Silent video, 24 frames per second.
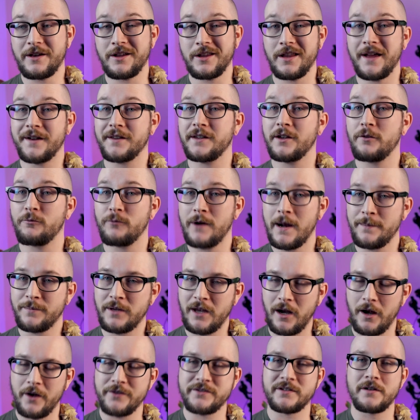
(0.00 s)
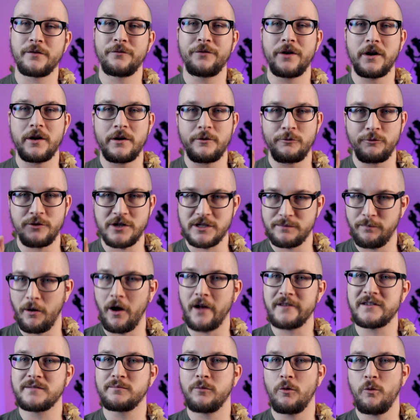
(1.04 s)
collecting reptiles in a very
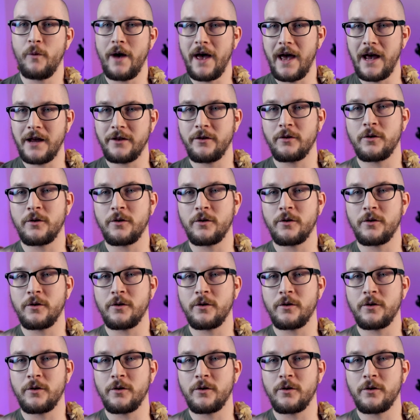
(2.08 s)
responsible way.